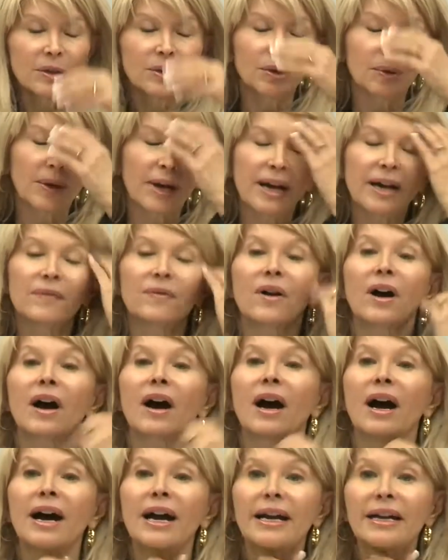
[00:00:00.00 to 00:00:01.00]
You have a
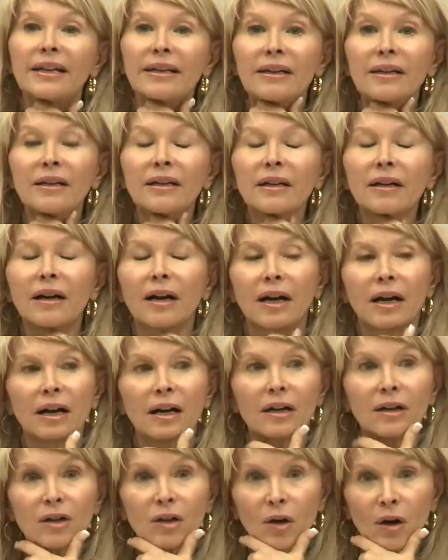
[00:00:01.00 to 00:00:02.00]
high
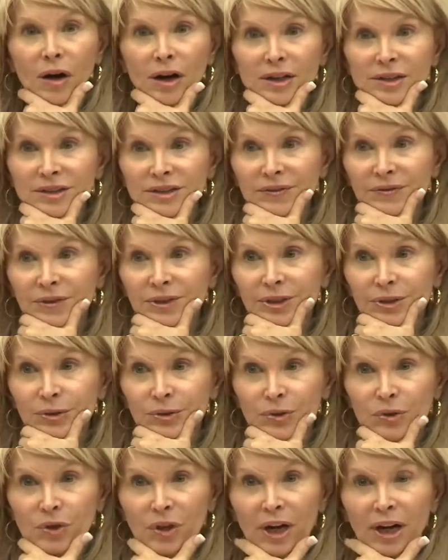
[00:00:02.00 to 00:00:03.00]
cost of
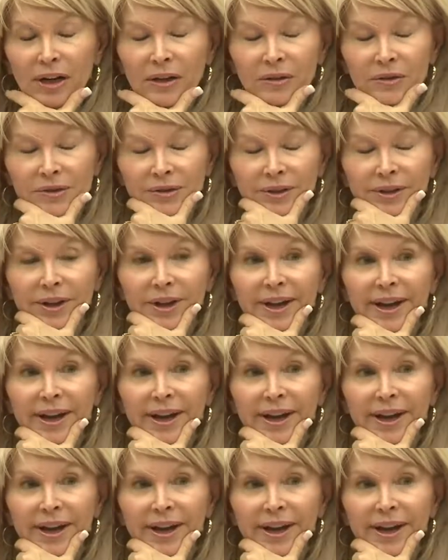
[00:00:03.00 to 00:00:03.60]
clinical trials.